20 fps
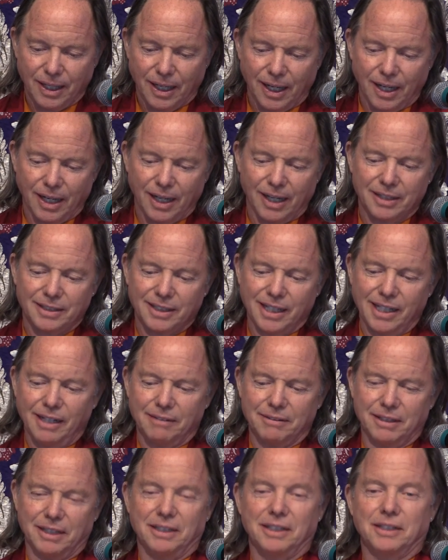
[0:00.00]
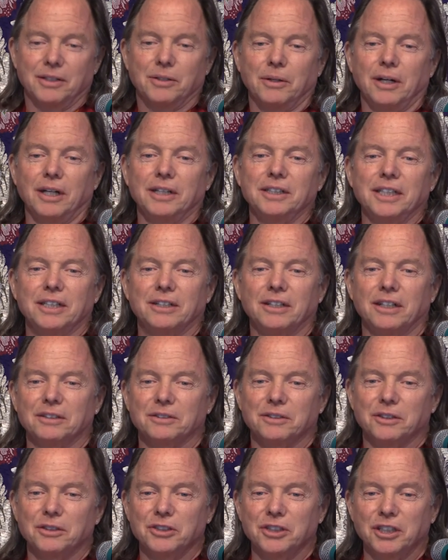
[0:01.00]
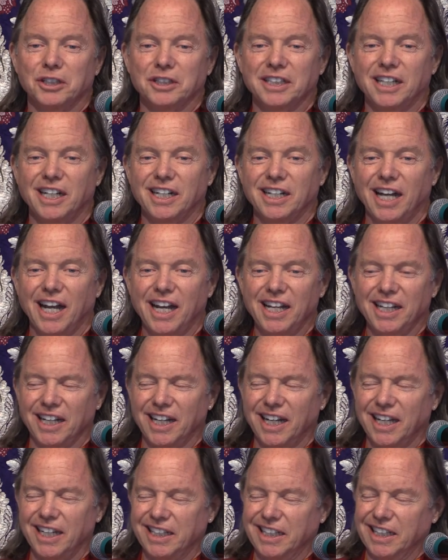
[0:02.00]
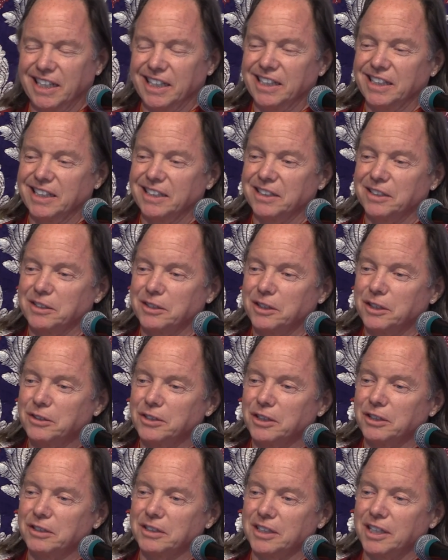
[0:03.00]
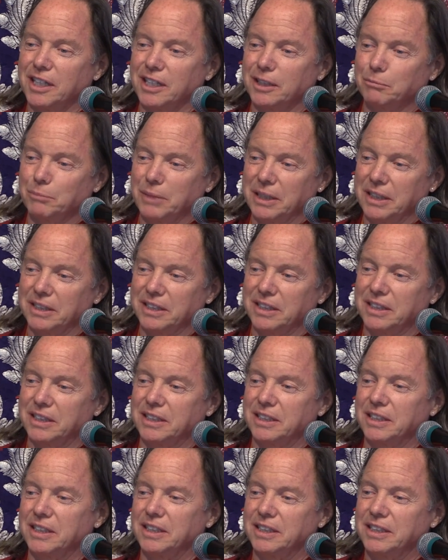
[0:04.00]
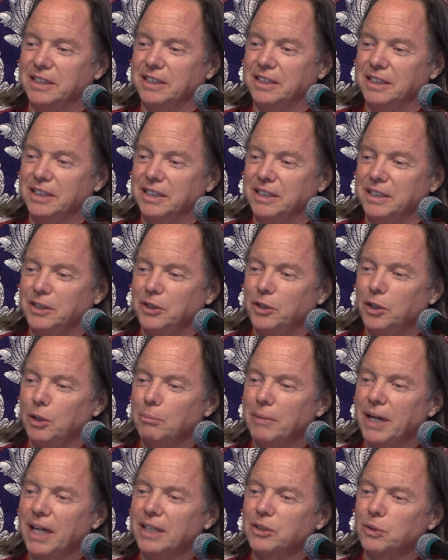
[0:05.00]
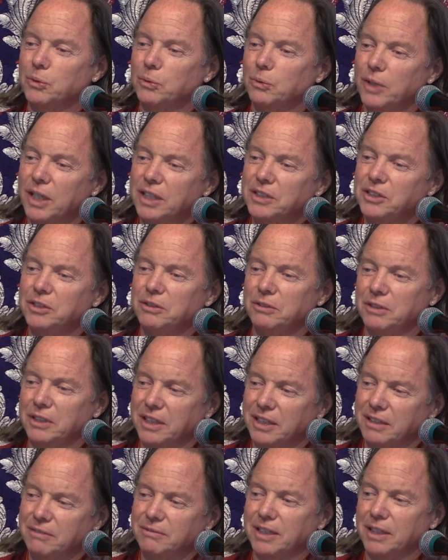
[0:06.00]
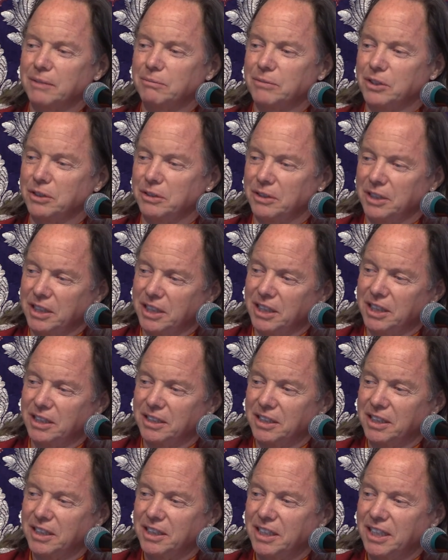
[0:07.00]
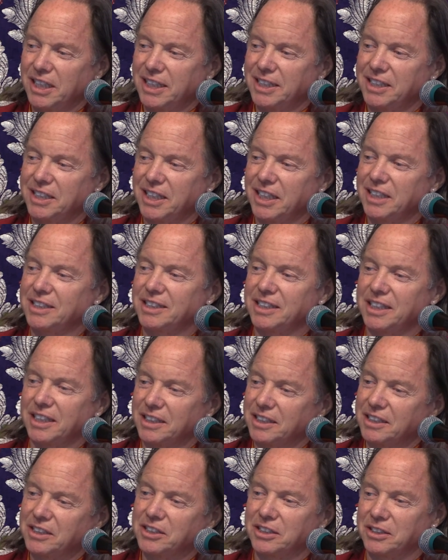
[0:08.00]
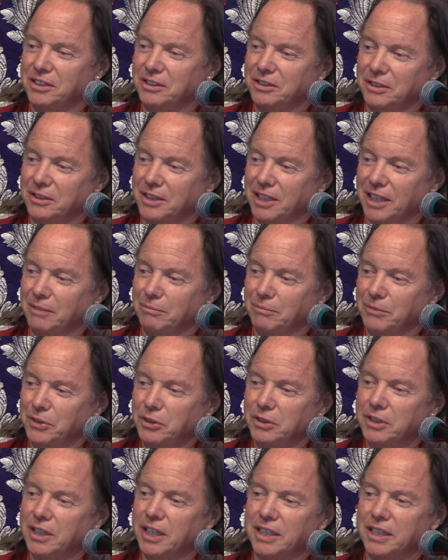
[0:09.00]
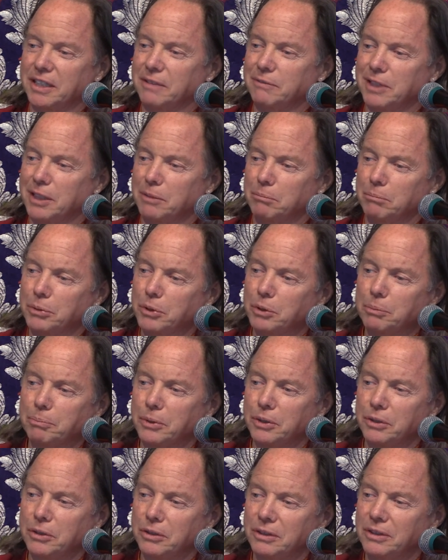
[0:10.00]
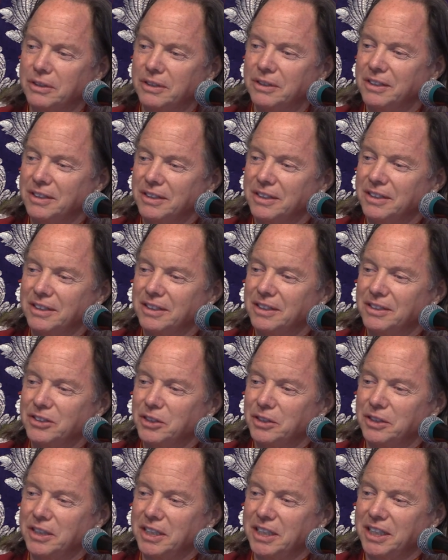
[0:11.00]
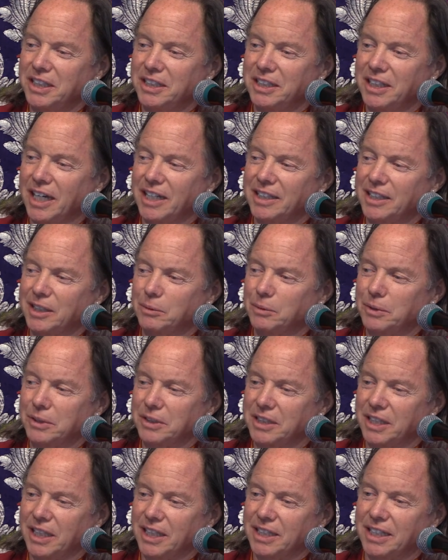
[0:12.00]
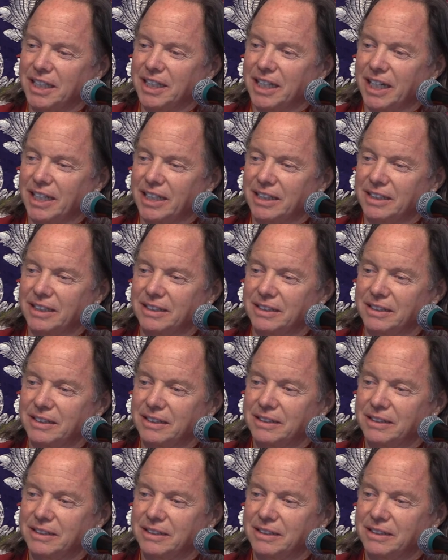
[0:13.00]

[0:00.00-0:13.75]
Uh, they have a quality called Rochok Nang. I like it. Rochok Nang means no matter what you give them to eat, it tastes delicious to them. You can give them poo poo to eat, and it will taste like